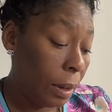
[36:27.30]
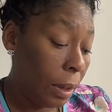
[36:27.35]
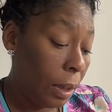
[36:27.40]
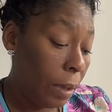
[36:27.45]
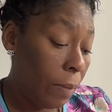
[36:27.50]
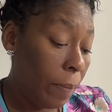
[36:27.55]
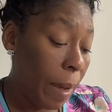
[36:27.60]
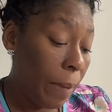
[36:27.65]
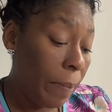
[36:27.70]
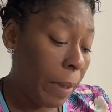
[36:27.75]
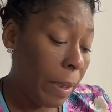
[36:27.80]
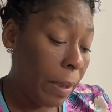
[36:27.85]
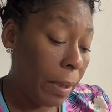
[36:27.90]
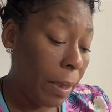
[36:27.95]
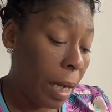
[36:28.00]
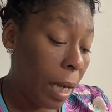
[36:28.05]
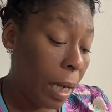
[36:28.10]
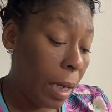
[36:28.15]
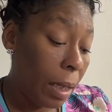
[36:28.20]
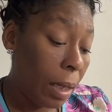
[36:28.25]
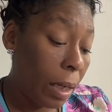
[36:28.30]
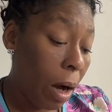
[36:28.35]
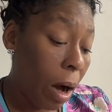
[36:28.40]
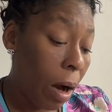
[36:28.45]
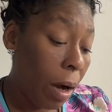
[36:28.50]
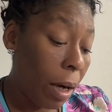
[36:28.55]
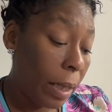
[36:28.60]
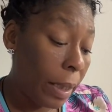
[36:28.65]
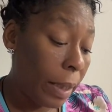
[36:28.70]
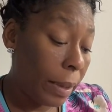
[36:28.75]
You may be
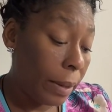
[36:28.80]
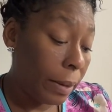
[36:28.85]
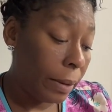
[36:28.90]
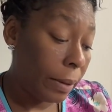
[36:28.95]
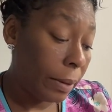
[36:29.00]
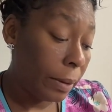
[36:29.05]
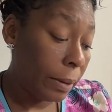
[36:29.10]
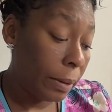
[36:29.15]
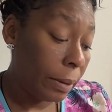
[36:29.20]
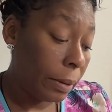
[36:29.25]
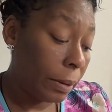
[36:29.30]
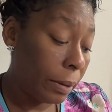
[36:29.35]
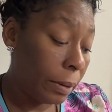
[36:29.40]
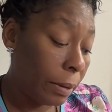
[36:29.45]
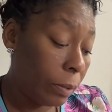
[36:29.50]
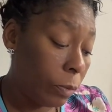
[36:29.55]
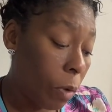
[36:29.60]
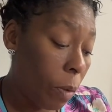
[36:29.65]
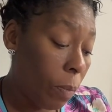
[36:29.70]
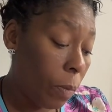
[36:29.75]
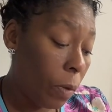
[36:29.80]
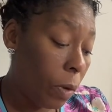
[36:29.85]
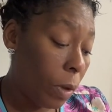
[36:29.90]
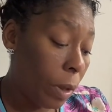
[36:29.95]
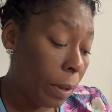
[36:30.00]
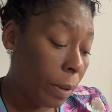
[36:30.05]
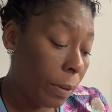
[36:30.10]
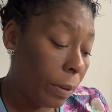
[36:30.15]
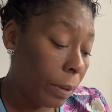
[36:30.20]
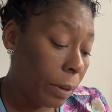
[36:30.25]
guarded. One more.